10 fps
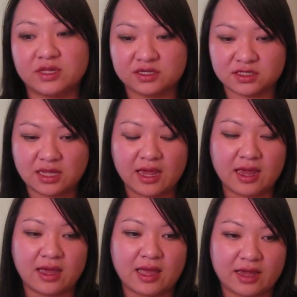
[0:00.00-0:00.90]
there's
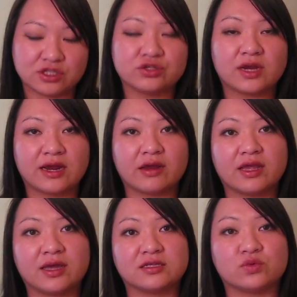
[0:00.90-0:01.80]
extra
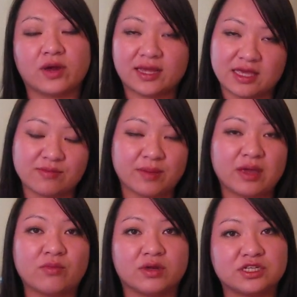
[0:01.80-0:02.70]
areas where I keep my
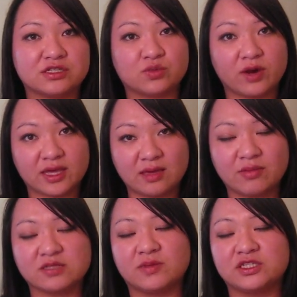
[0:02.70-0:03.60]
paintbrushes, where I
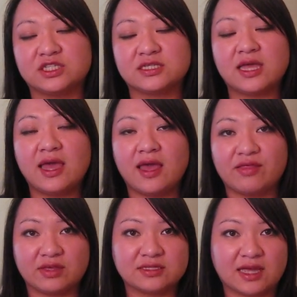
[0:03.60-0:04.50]
keep my sponges,
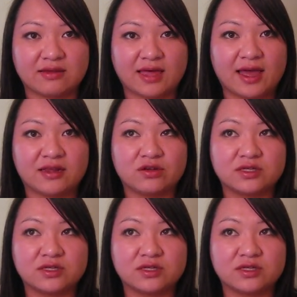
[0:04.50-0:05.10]
and things like that.